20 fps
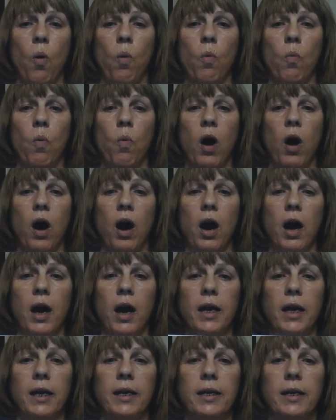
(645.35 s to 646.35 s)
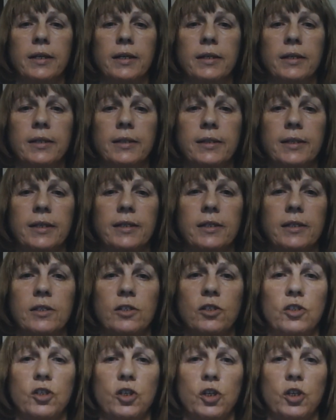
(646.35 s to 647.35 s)
why
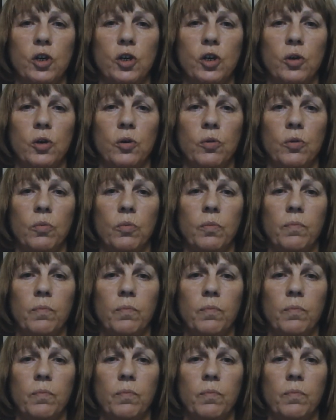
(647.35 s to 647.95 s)
didn't you?